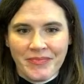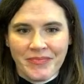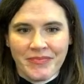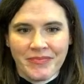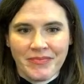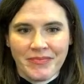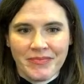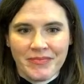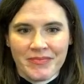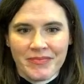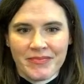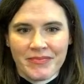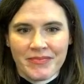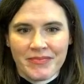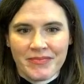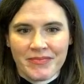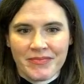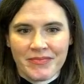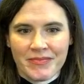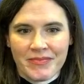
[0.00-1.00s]

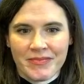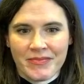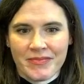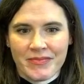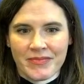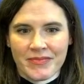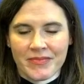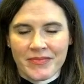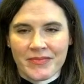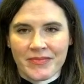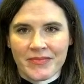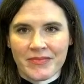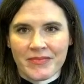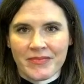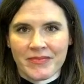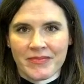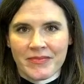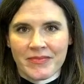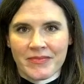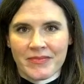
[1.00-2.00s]

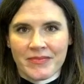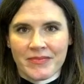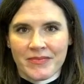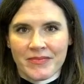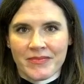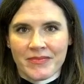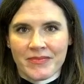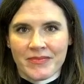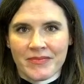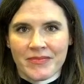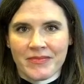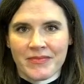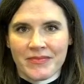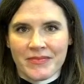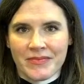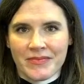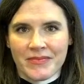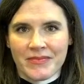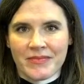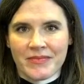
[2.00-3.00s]

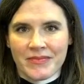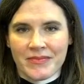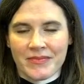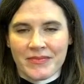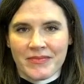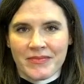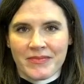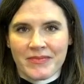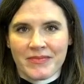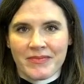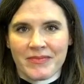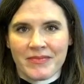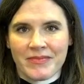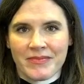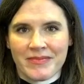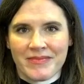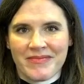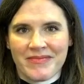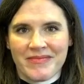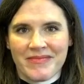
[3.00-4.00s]

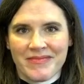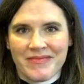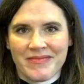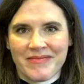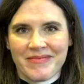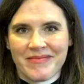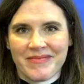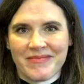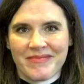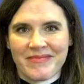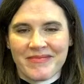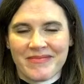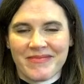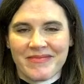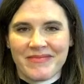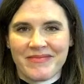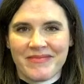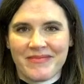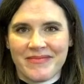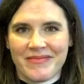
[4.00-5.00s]

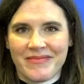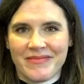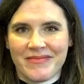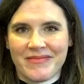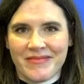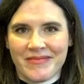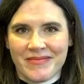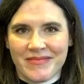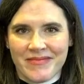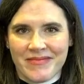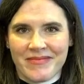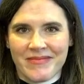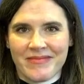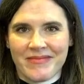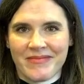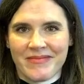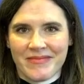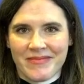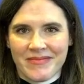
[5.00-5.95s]
[no speech]